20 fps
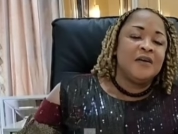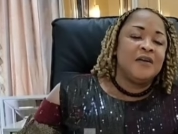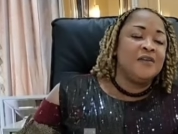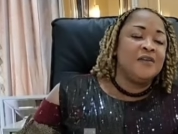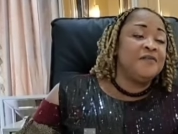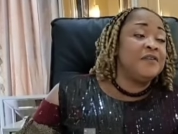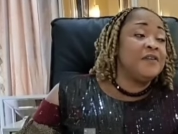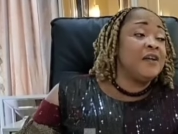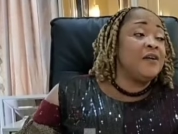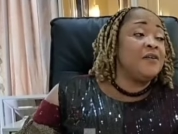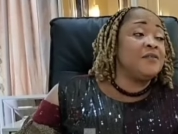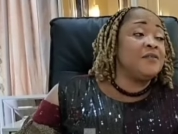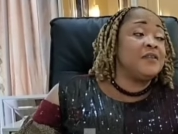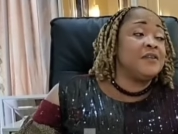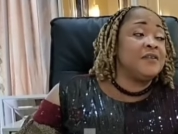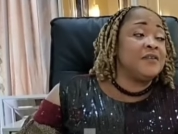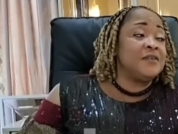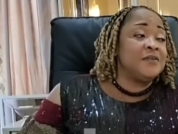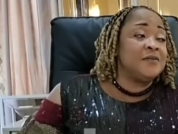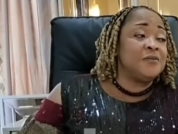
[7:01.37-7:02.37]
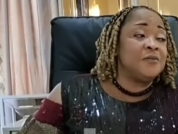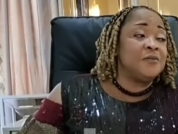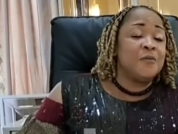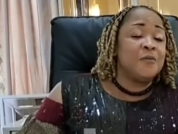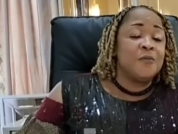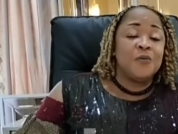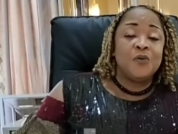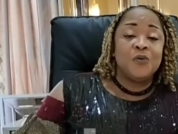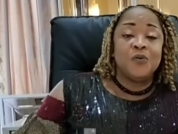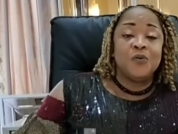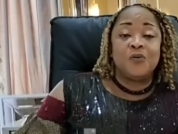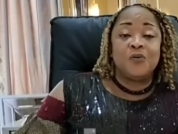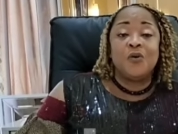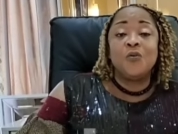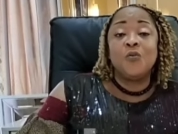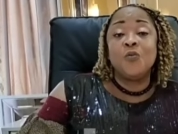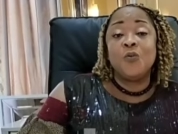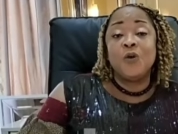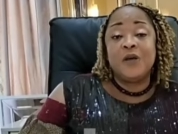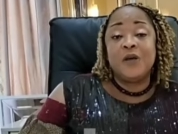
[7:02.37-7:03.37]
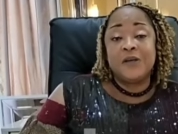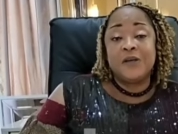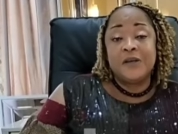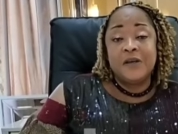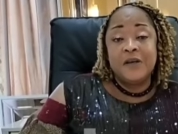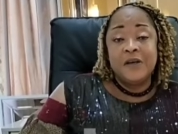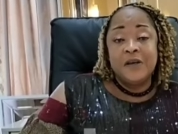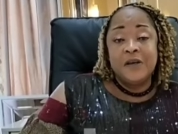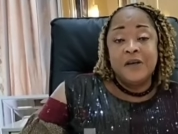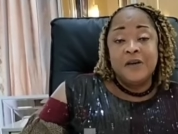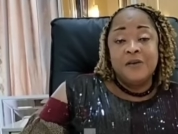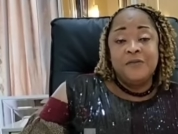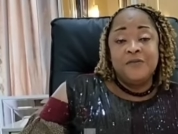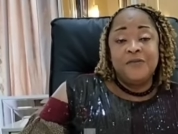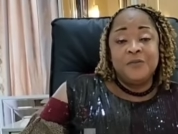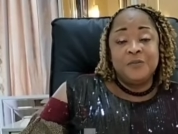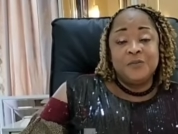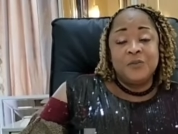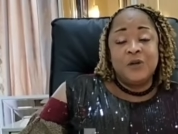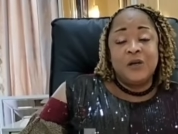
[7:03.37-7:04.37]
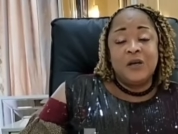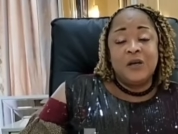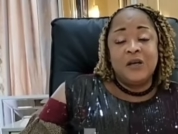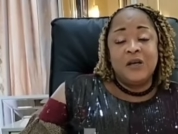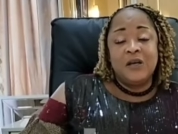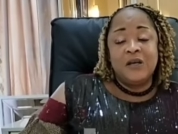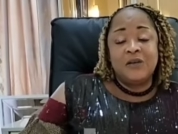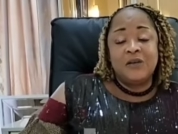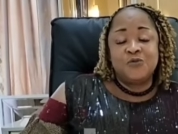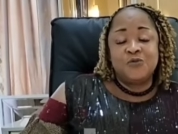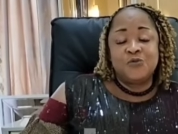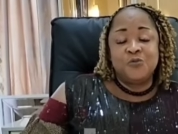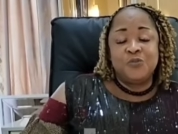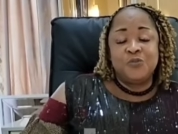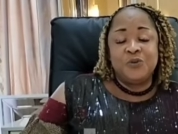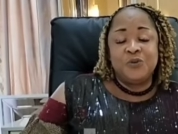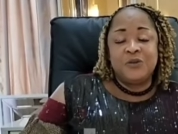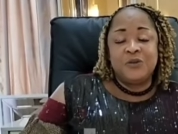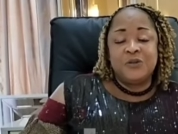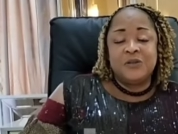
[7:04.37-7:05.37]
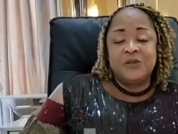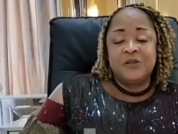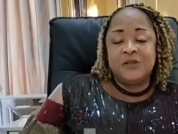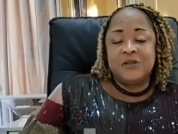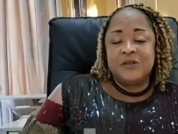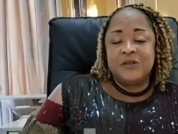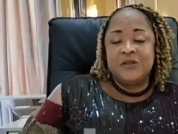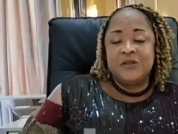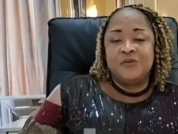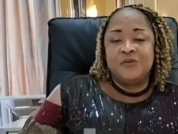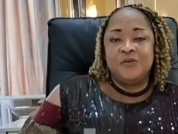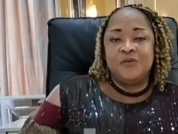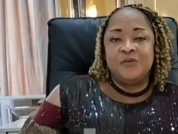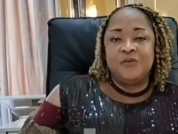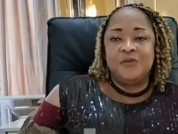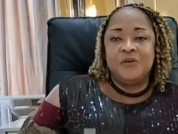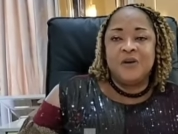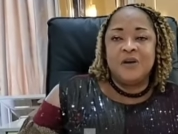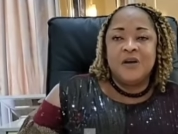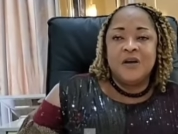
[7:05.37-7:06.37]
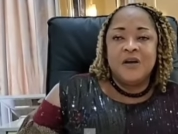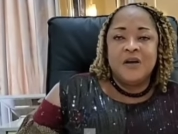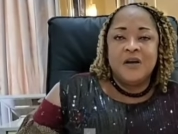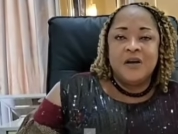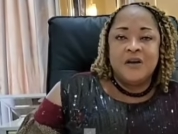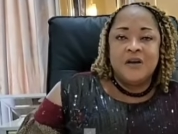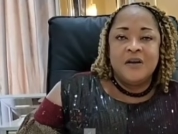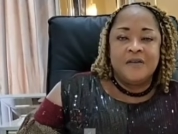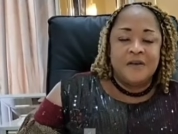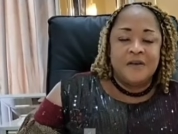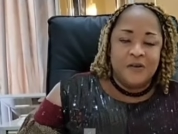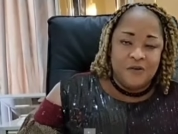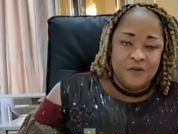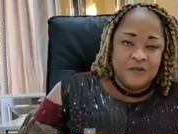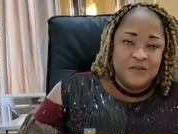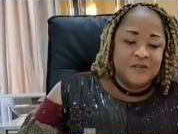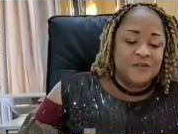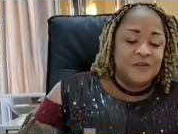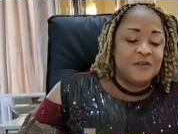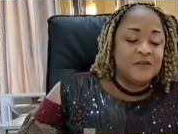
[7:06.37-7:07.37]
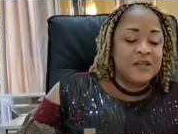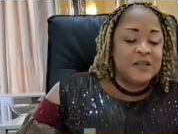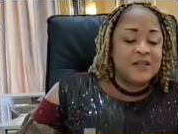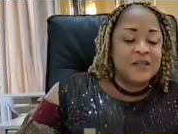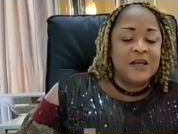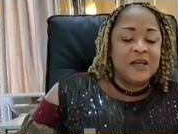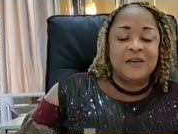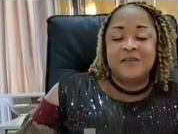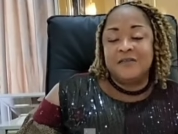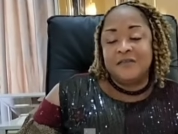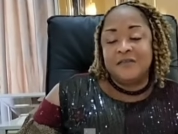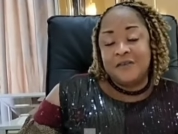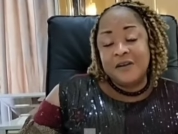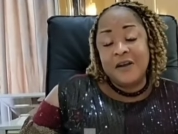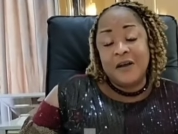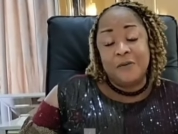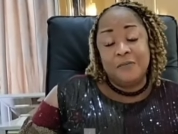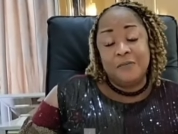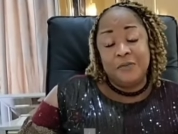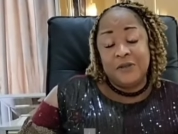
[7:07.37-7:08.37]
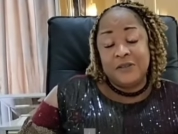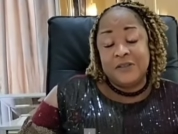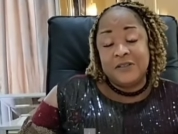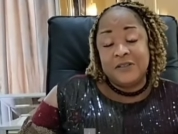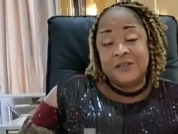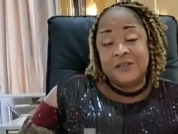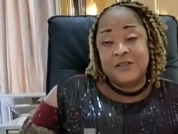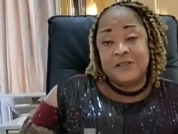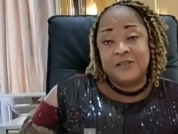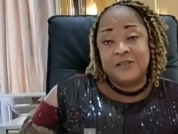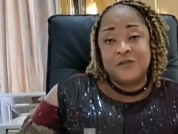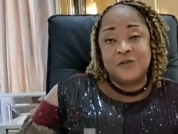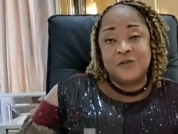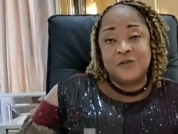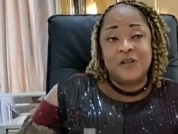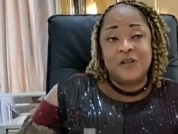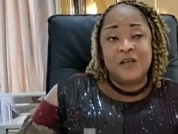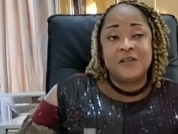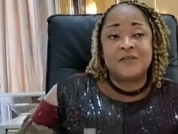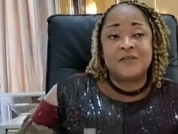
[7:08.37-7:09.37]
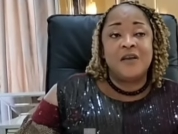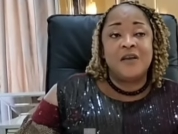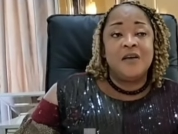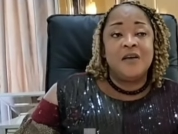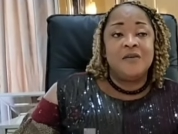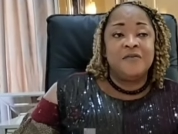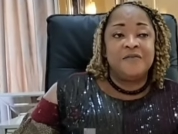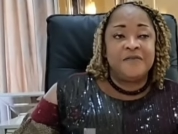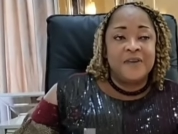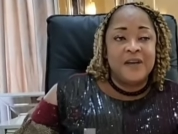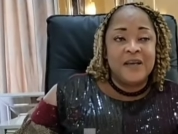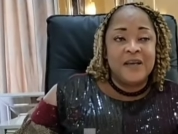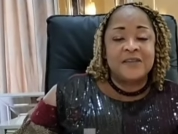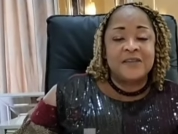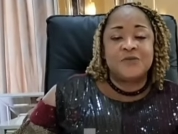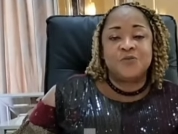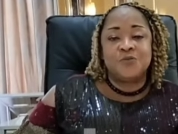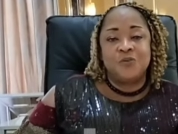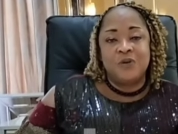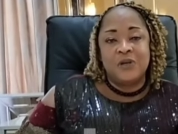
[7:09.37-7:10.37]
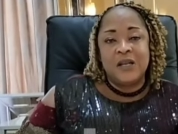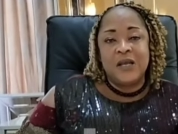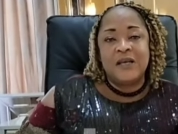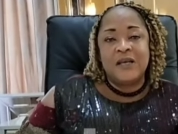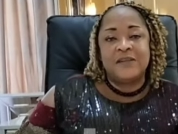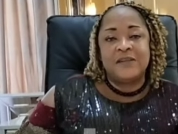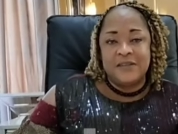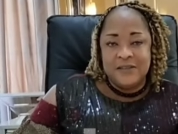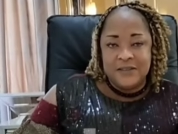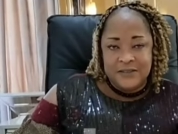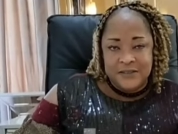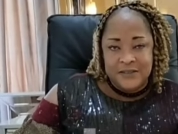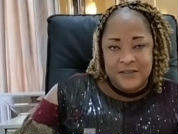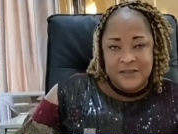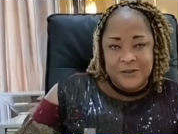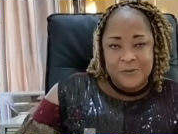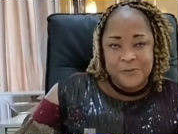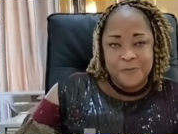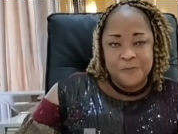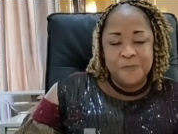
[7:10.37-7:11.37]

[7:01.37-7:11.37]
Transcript: giving out the wrong way uh, to be, you know, reconstructed and rehabilitated so that flight will land easily.